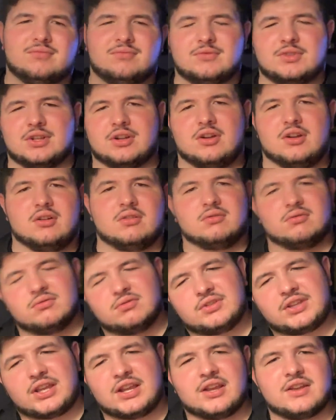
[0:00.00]
you know,
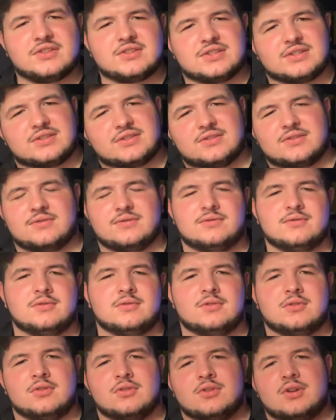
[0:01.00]
can't just,
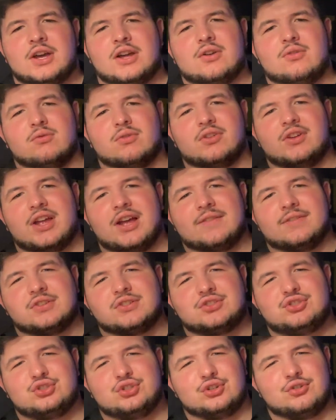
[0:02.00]
I don't really have
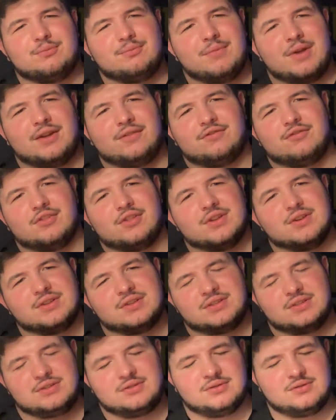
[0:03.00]
a shirt meant for
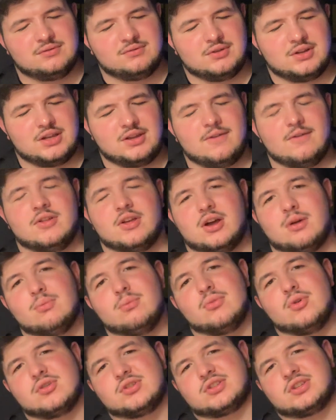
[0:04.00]
this. Even though
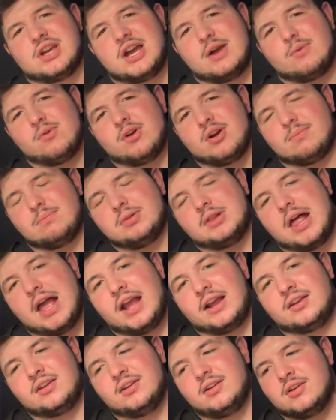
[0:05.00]
mostly I wear
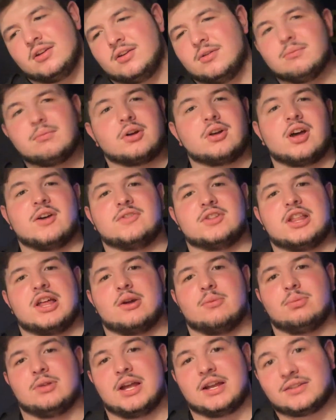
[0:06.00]
black, I don't have a lot
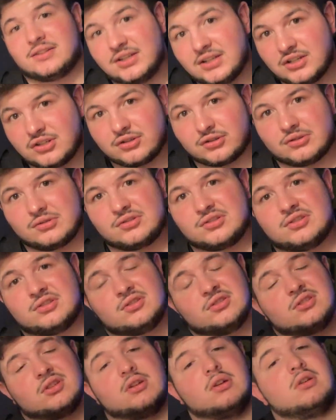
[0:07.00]
of black t-shirts,
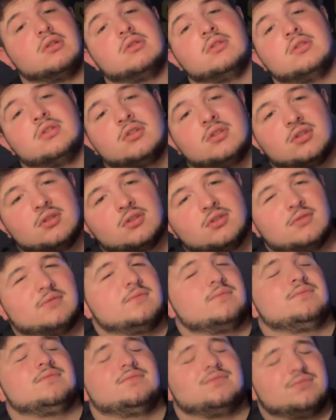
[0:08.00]
so,
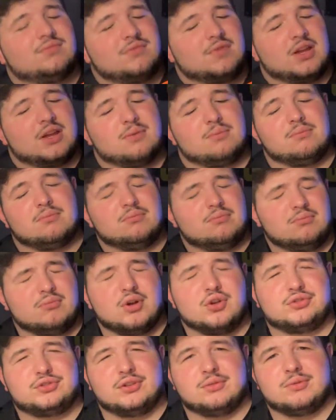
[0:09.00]
and
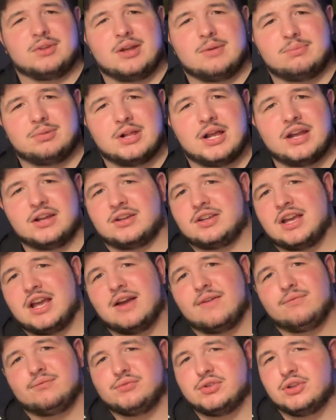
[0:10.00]
most of them that black
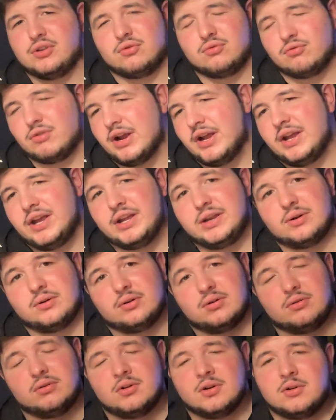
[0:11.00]
have either red
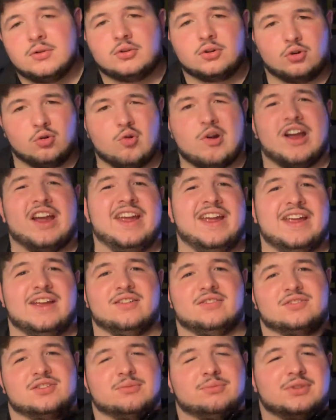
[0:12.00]
or gray
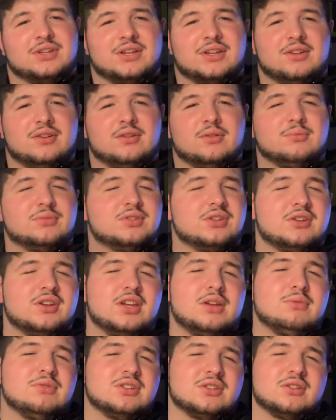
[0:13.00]
or something in them, so
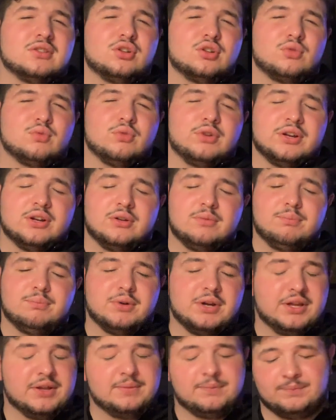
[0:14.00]
it would just look weird,
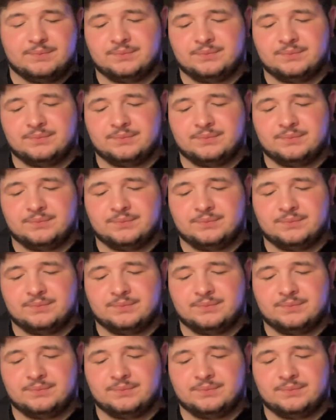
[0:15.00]
but